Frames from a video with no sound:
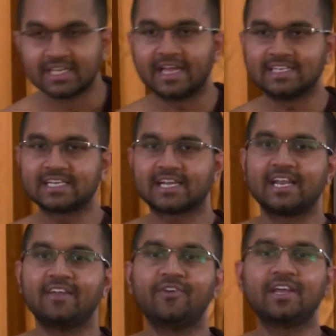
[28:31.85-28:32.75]
That is the
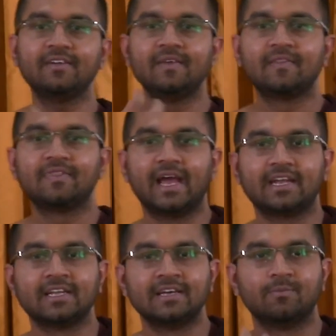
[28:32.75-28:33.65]
craving
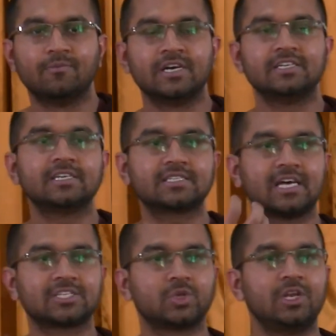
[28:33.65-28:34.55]
that urges
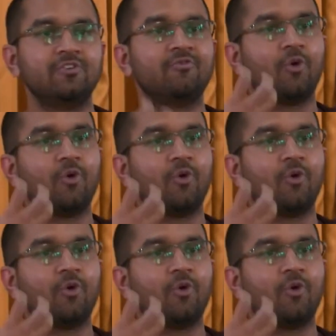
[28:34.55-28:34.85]
us to live,